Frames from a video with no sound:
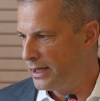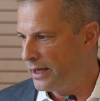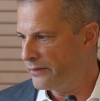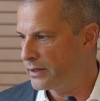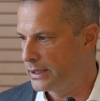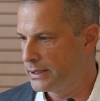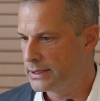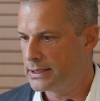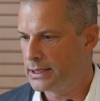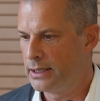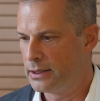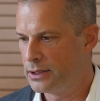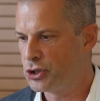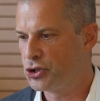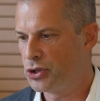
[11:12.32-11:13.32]
the evidence,
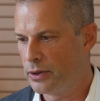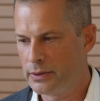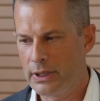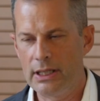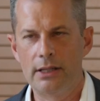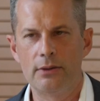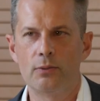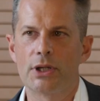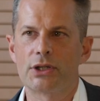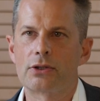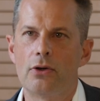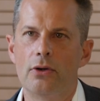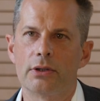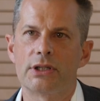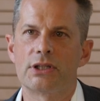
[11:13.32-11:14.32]
and it's shown here in what's
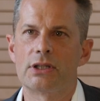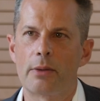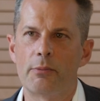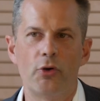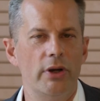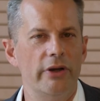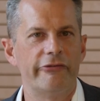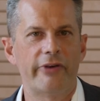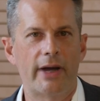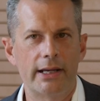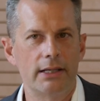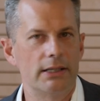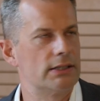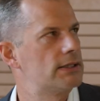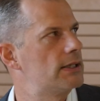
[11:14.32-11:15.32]
called a summary of
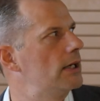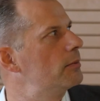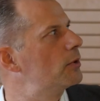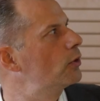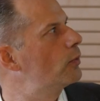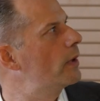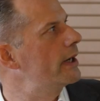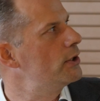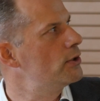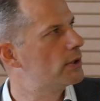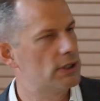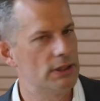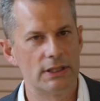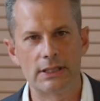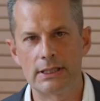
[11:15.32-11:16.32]
findings table, where you
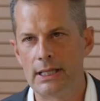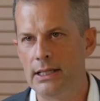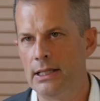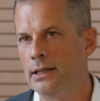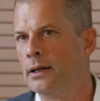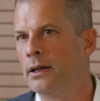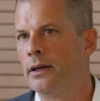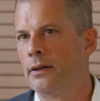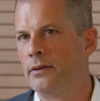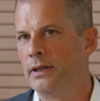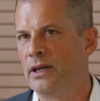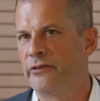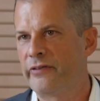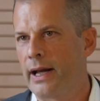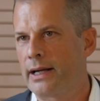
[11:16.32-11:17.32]
can see
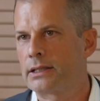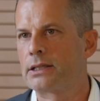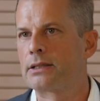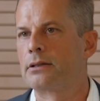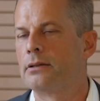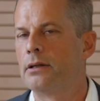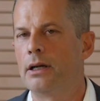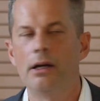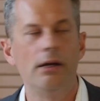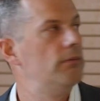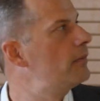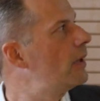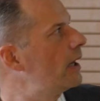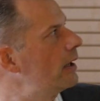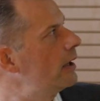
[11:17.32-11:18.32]
the effects
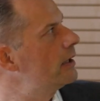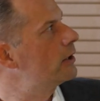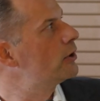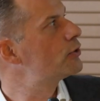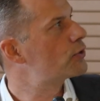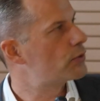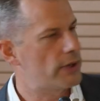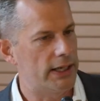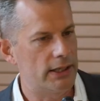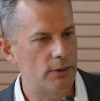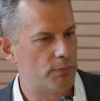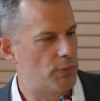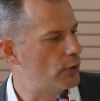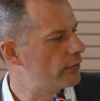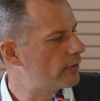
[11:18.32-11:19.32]

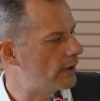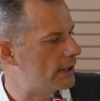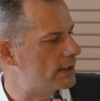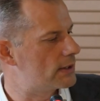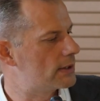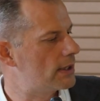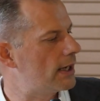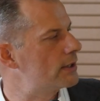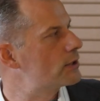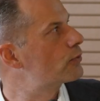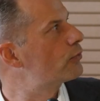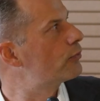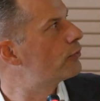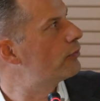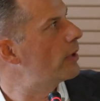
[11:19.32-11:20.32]
illustrated both as
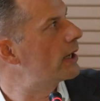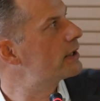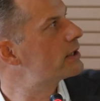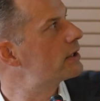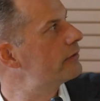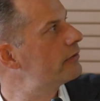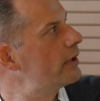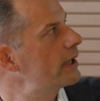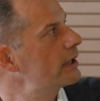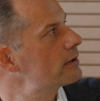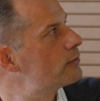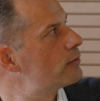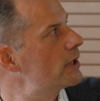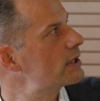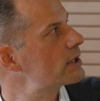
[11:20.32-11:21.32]
relative
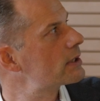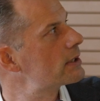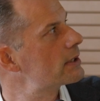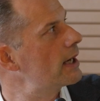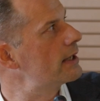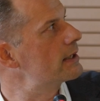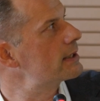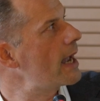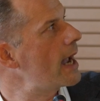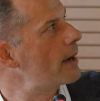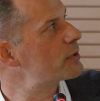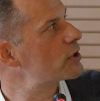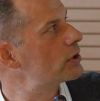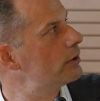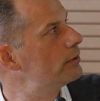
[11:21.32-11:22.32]
risks, as
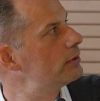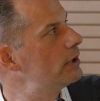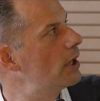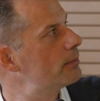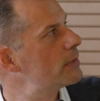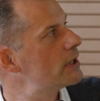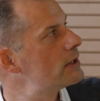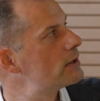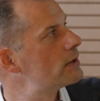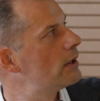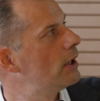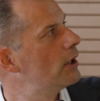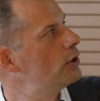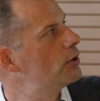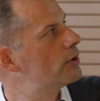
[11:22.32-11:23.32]
absolute numbers.
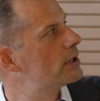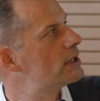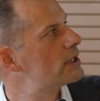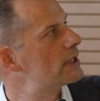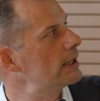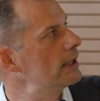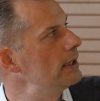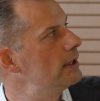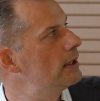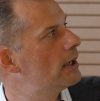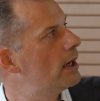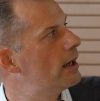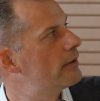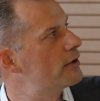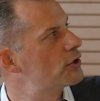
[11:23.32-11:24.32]
You can see
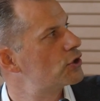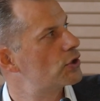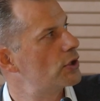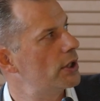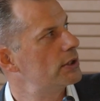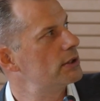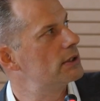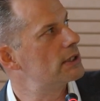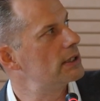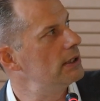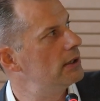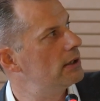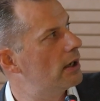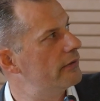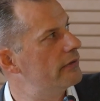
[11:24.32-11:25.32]
the
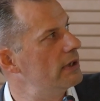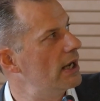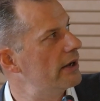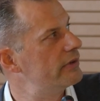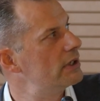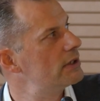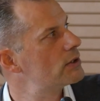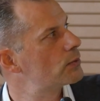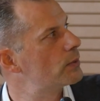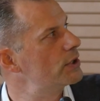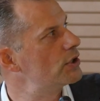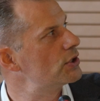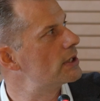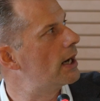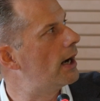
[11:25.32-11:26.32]
certainty of the evidence,
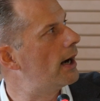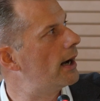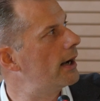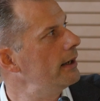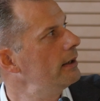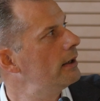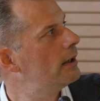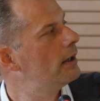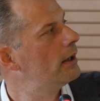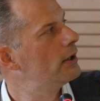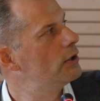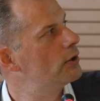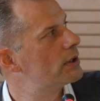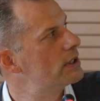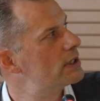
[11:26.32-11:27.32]
which is high.
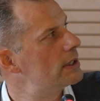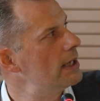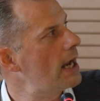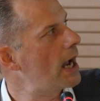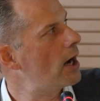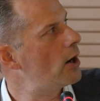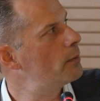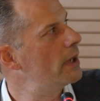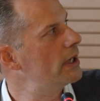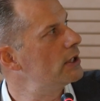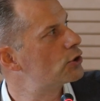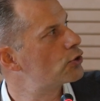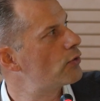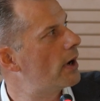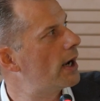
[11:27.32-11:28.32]
You can see how
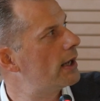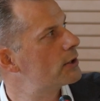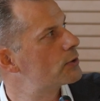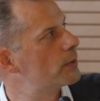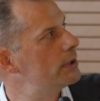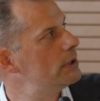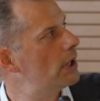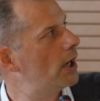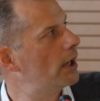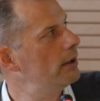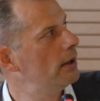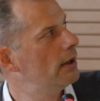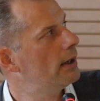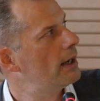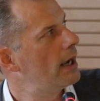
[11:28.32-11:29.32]
many trials were
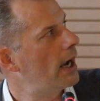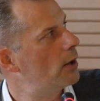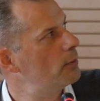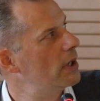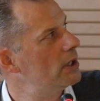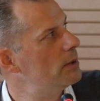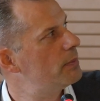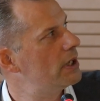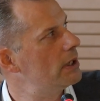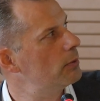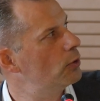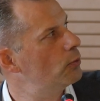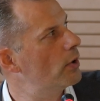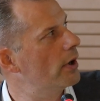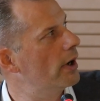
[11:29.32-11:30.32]
done, how many
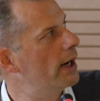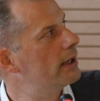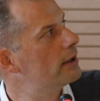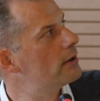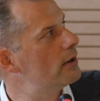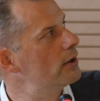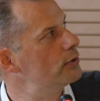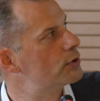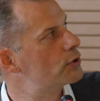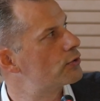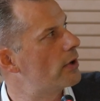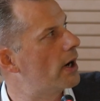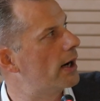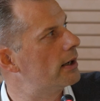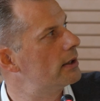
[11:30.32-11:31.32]
people were in those
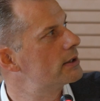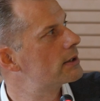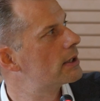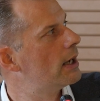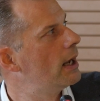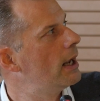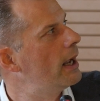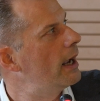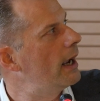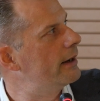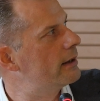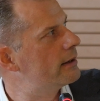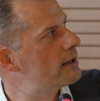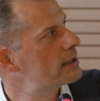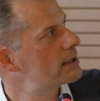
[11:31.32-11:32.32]
trials.
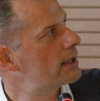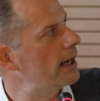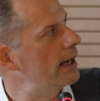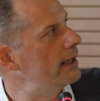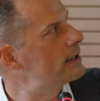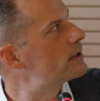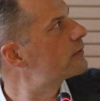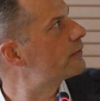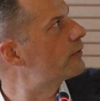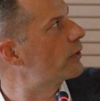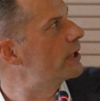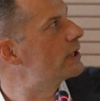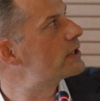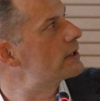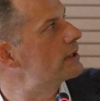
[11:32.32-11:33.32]
And in this case,
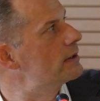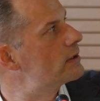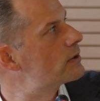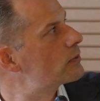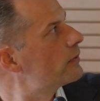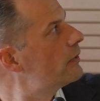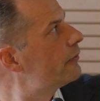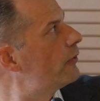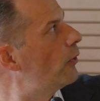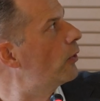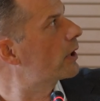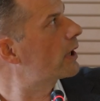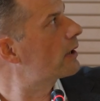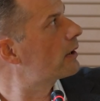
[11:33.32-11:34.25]
for instance, for